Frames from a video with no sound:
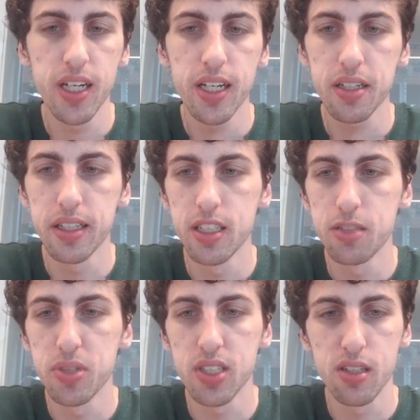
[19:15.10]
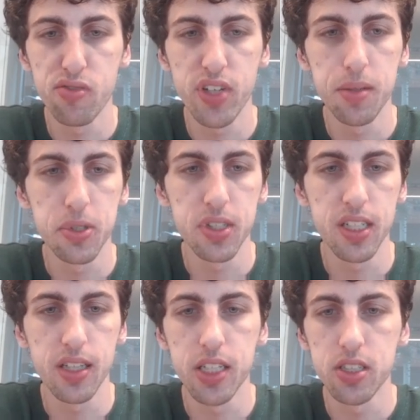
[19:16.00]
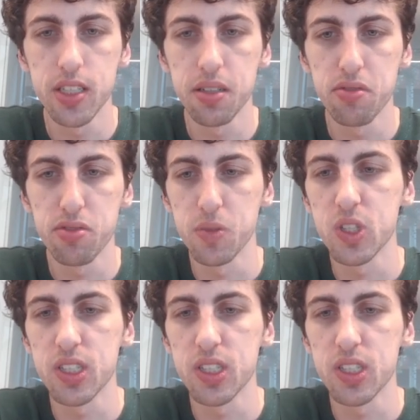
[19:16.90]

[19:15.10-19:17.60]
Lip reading: deck, and then it's missing the Fabled and Legendary from the